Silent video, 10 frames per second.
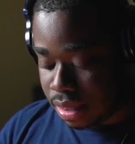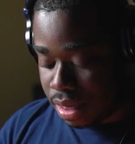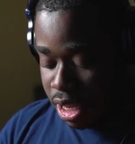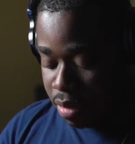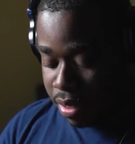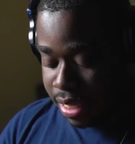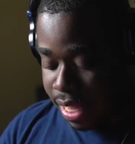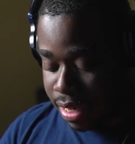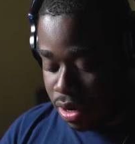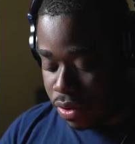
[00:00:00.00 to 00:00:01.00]
But yeah,
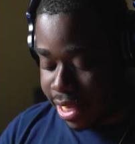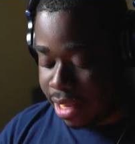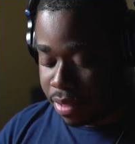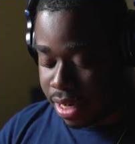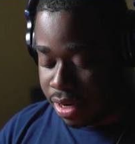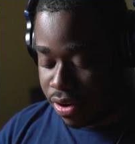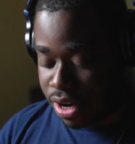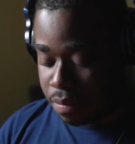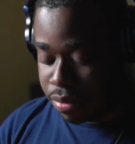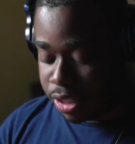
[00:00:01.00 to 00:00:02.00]
no, keep letting your
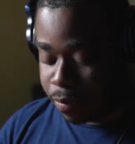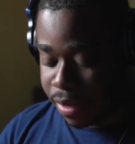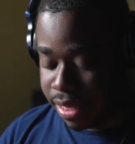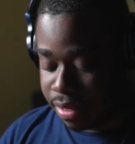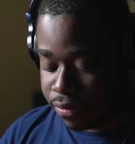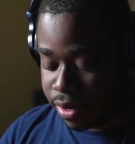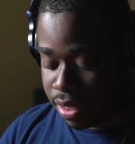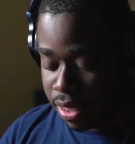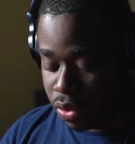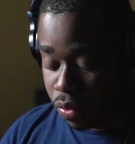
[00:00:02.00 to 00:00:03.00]
numbers spike and
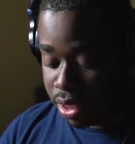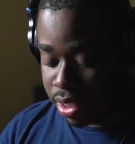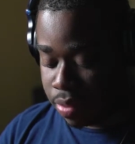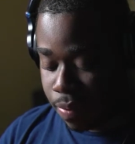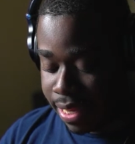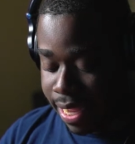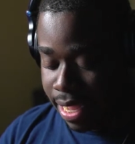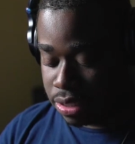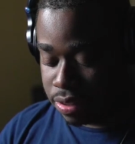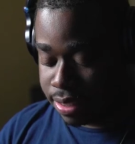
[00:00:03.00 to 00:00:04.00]
realize what the spike
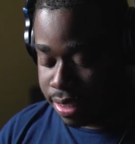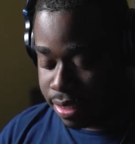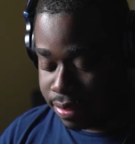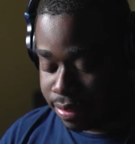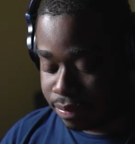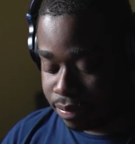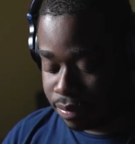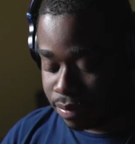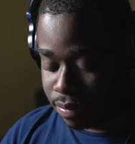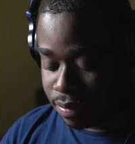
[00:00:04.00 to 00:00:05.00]
actually is.
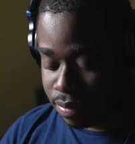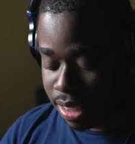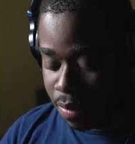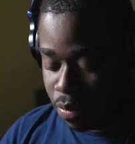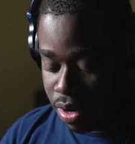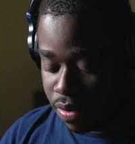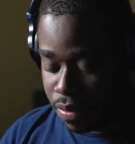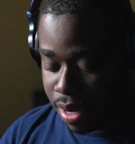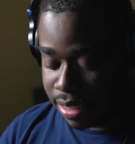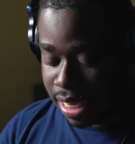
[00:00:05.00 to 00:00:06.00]
Keep wondering why
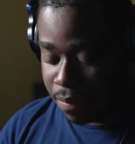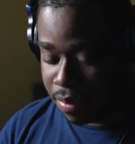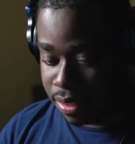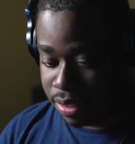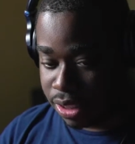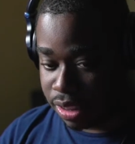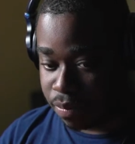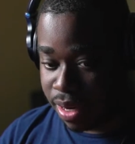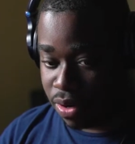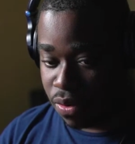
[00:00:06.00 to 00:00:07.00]
it's happening to just
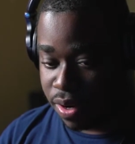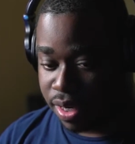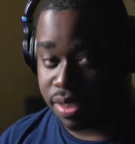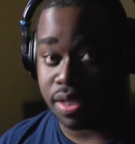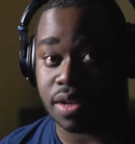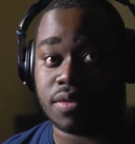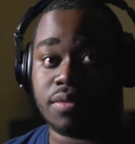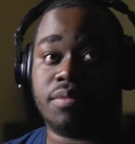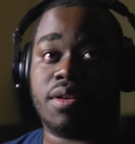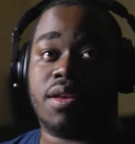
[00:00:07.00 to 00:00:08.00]
minorities, you know?
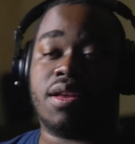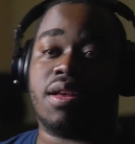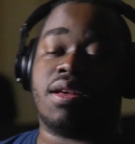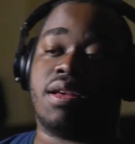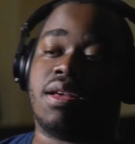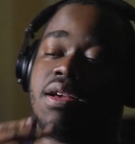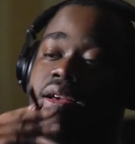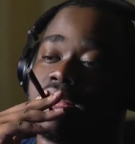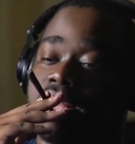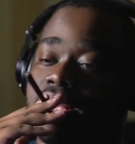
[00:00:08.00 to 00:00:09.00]

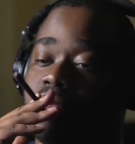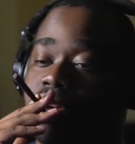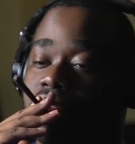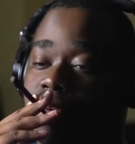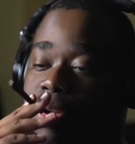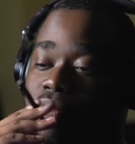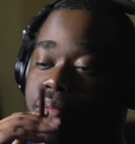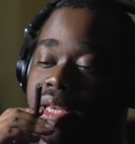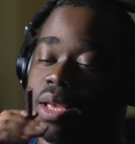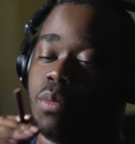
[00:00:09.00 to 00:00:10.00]
Keep wondering
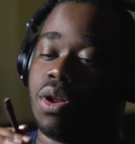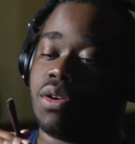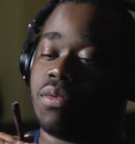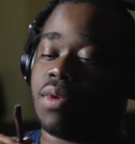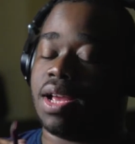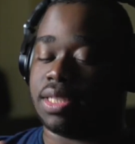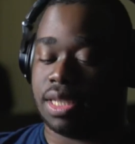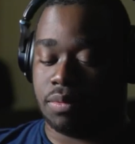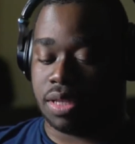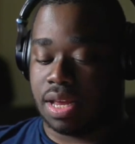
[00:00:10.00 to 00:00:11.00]
why it
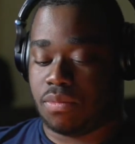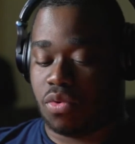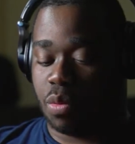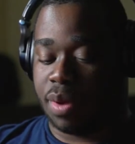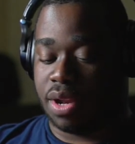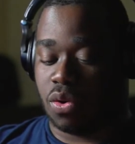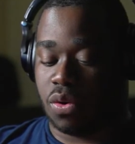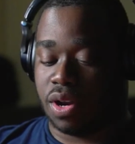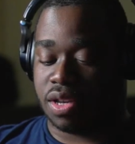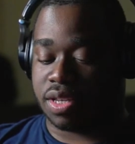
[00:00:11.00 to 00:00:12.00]
seems like more
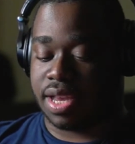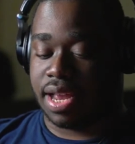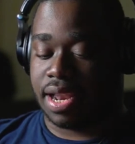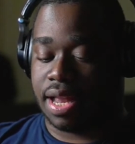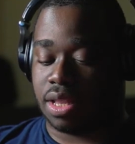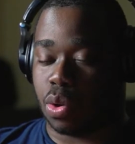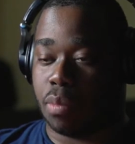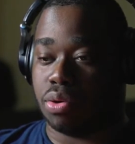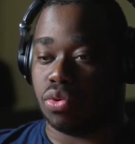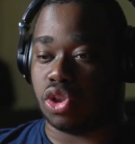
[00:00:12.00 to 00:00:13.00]
minorities are getting a little
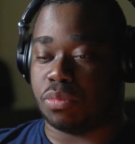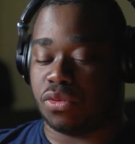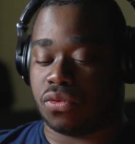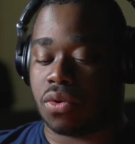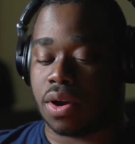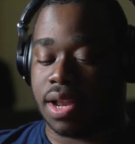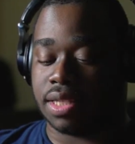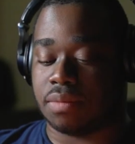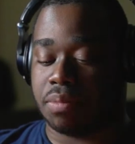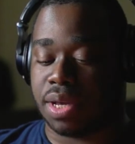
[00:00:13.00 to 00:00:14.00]
boost before it ends up
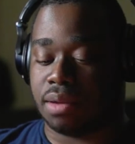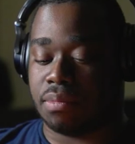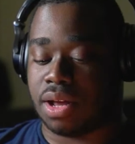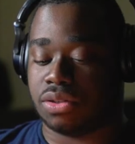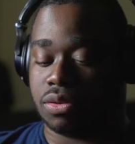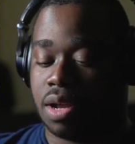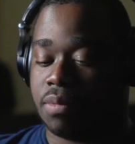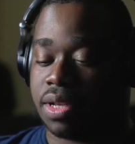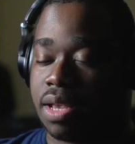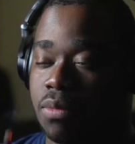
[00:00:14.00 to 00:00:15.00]
being about drama.
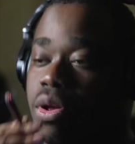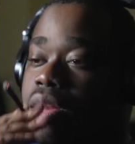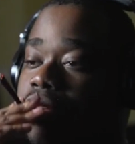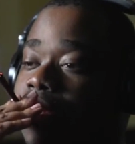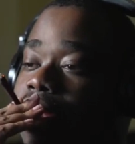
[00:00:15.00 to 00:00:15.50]
Keep wondering.